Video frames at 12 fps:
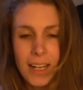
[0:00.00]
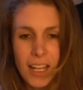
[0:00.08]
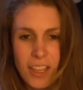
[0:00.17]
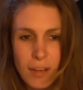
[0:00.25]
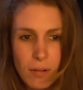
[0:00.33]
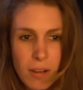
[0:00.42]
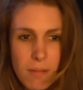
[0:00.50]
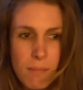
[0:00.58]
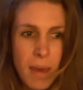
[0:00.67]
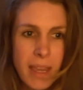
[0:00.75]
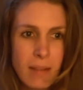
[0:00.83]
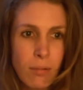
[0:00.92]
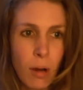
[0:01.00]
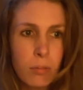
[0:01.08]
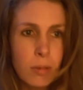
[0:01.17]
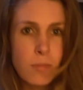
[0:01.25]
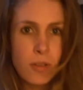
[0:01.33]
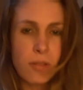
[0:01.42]
think one of the main
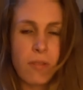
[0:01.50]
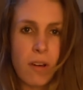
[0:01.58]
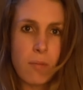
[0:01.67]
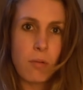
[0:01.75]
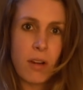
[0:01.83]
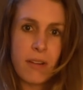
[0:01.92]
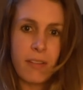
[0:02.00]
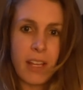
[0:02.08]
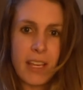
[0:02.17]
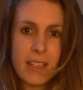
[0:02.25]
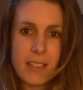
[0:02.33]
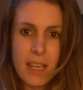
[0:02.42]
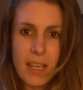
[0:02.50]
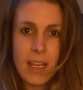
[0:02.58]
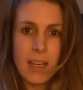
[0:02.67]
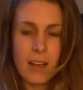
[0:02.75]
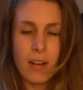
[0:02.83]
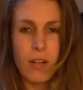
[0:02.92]
problems, just very briefly, is
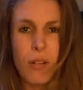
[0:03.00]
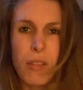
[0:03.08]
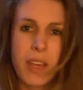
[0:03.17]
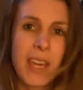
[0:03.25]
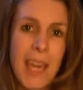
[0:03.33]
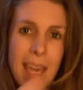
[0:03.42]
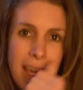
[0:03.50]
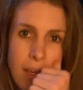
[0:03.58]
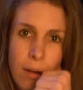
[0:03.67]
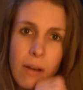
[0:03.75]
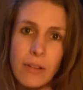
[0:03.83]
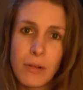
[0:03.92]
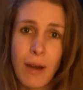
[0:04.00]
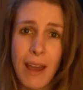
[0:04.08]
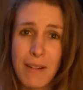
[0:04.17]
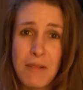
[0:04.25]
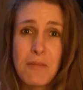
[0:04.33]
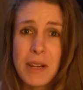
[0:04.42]
all the kit you have to
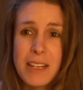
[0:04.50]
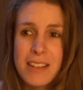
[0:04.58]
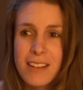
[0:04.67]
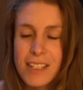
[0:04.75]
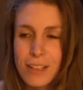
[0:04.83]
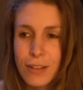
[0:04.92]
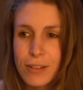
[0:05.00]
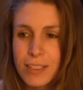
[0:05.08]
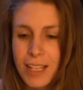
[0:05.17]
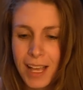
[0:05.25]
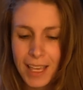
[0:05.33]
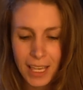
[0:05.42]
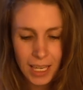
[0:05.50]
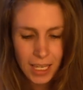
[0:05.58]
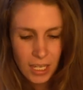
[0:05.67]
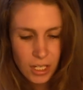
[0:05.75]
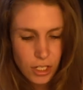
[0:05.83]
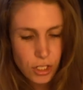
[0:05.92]
wear in winter. It's not just like
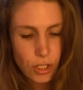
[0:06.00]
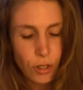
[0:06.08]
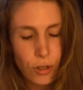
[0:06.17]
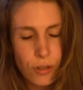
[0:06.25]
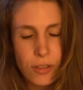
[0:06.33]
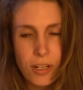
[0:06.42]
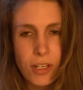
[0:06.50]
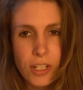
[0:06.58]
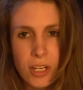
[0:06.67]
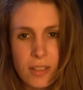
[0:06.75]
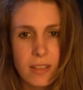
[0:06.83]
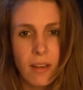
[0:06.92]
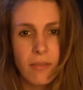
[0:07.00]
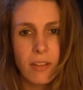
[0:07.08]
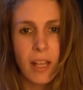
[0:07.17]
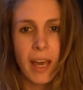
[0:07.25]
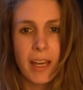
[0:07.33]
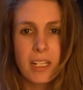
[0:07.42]
shorts and a jersey. You have to
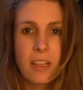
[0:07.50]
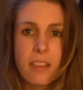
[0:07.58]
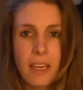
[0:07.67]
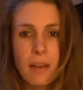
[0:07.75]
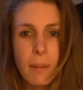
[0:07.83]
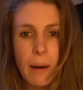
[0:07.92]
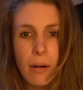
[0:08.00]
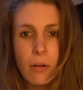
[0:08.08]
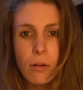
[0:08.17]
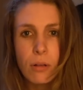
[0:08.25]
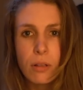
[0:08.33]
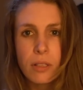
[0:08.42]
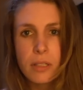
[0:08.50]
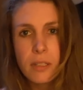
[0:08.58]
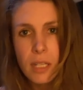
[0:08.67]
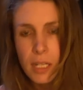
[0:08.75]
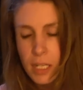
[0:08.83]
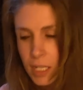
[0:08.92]
like actually think about all the
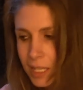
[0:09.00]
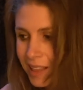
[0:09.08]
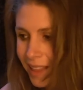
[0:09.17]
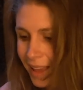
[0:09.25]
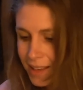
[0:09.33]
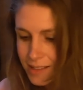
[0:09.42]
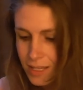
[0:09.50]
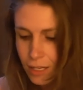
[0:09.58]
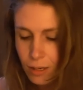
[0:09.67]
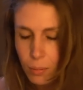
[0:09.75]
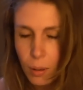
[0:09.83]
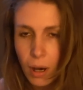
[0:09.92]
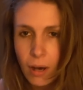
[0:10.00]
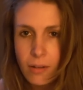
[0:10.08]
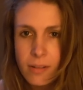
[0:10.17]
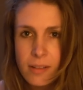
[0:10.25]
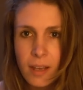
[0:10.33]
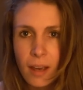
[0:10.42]
layers that you're going to put
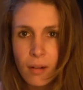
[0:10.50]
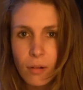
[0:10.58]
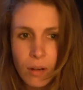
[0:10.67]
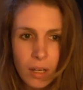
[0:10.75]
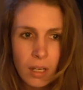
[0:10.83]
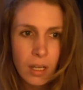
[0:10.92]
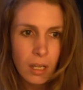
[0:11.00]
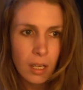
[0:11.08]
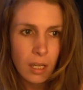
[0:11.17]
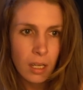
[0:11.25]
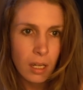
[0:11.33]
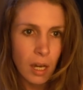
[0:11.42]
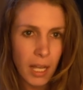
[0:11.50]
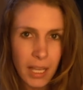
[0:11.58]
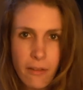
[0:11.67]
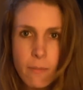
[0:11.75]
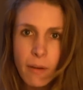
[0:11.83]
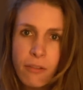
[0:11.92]
on. So I'll
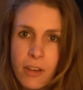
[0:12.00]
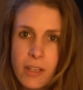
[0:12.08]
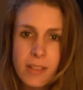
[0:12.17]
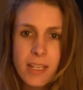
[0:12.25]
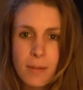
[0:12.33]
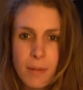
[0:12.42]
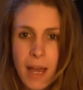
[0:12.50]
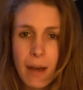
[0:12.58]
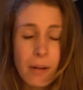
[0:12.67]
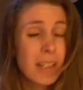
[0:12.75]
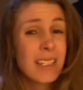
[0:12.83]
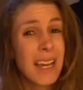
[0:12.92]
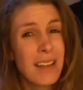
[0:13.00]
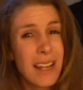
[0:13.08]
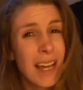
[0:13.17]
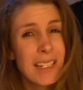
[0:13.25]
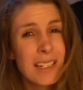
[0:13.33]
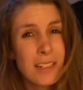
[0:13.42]
give you my first tip now, because
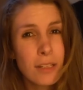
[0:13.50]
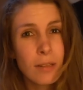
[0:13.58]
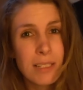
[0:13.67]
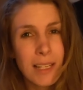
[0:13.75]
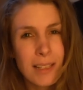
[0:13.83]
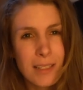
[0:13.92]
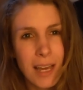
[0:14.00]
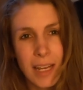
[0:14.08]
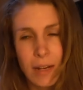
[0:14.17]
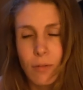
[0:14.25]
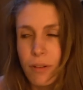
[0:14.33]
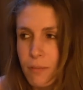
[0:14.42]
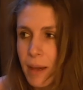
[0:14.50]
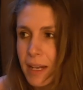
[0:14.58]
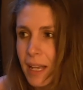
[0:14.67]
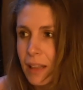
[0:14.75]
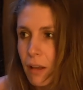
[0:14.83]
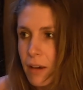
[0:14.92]
I didn't do this last night and it would have made
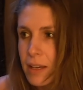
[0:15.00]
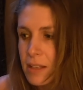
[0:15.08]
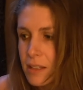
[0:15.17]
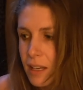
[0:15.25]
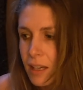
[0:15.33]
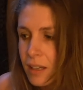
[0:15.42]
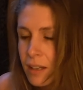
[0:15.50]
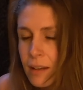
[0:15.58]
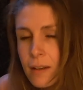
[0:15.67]
it a lot easier.